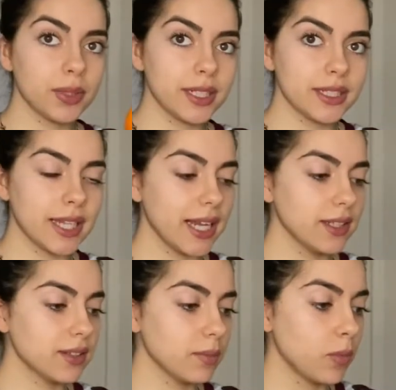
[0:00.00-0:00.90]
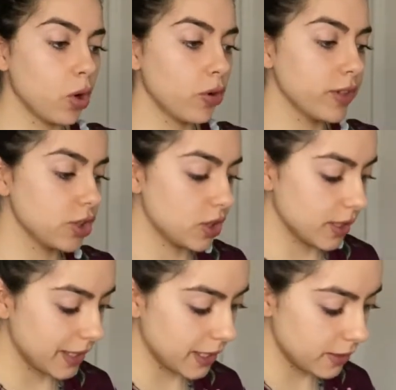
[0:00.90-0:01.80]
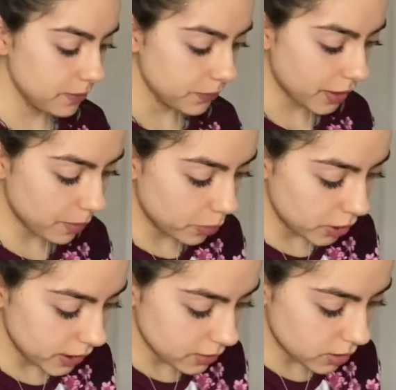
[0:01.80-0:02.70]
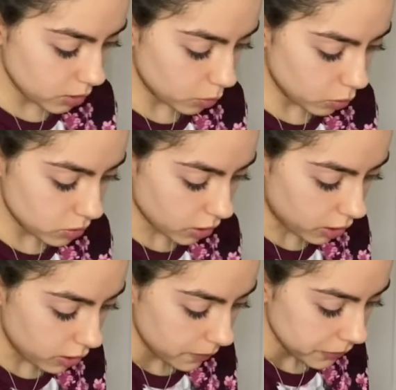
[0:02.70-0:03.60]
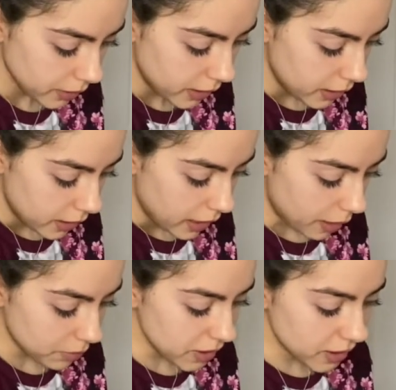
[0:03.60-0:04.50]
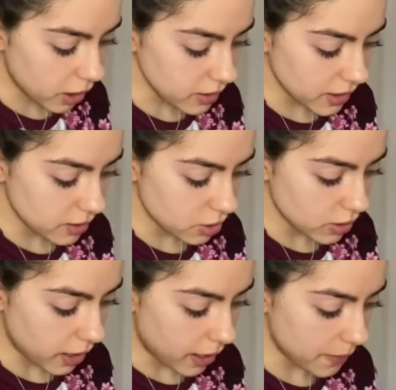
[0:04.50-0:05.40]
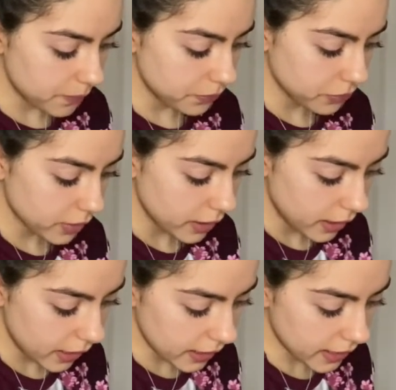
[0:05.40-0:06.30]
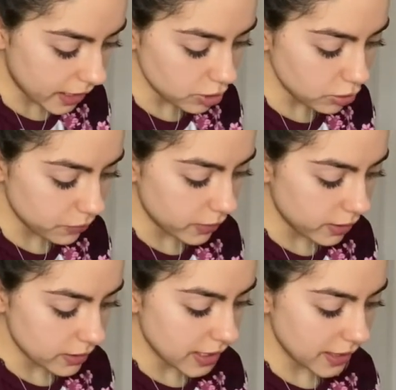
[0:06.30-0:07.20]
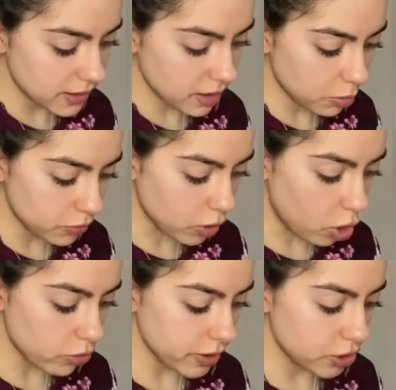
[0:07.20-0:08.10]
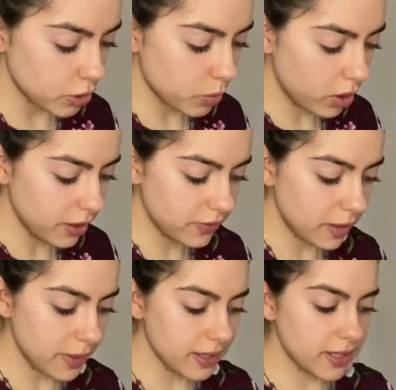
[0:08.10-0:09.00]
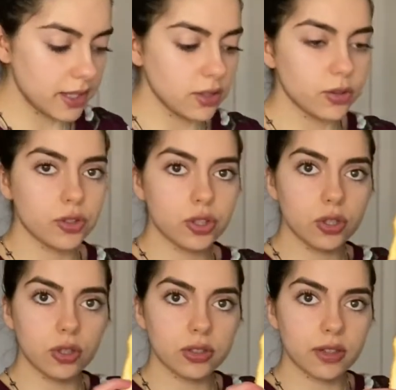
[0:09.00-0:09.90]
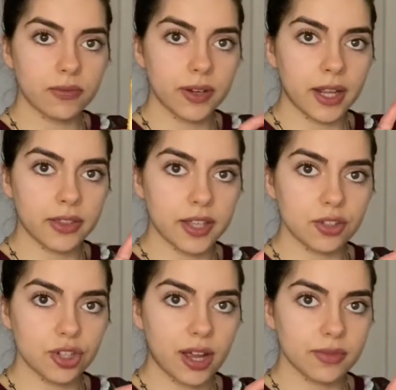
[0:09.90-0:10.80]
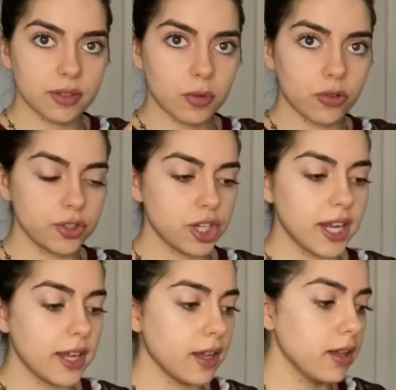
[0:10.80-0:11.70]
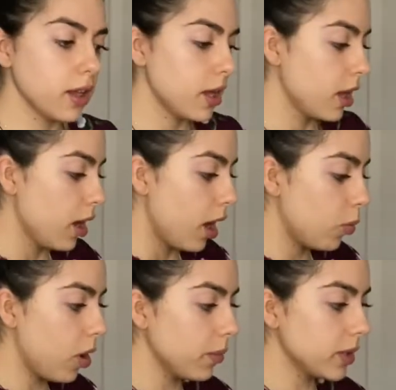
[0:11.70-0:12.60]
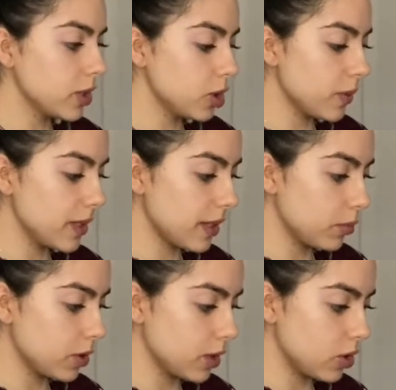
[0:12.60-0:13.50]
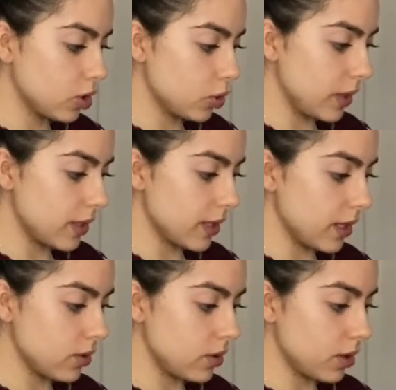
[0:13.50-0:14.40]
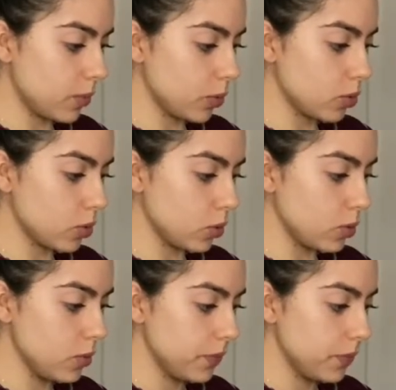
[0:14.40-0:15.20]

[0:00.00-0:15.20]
to take some orange skin and put it into the water. I'm going to cut it so that it kind of takes some of the orange as well, if that makes sense. So it should look something like this. You have some orange here. And what I'm going to do is I'm going to squeeze it into the bottle